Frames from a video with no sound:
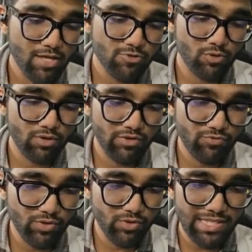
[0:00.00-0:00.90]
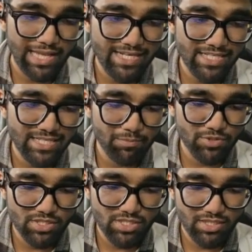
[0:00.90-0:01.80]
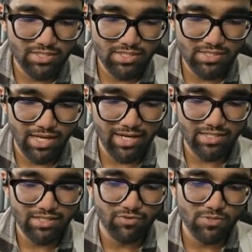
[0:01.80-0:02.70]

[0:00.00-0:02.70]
So, if it was light chain deposition disease, that had the worst